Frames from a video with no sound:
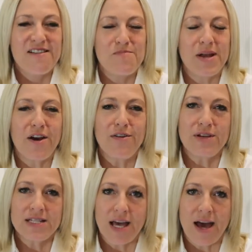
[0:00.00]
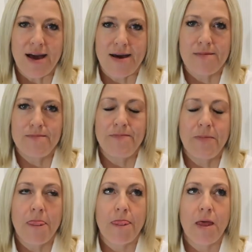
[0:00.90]
But over time,
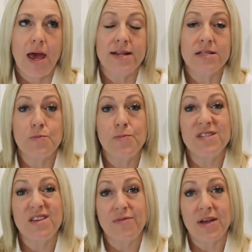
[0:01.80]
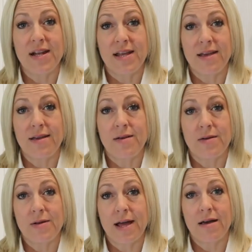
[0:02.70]
and specifically
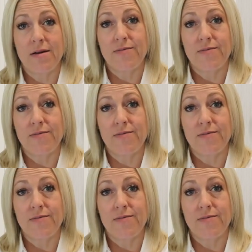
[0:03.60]
like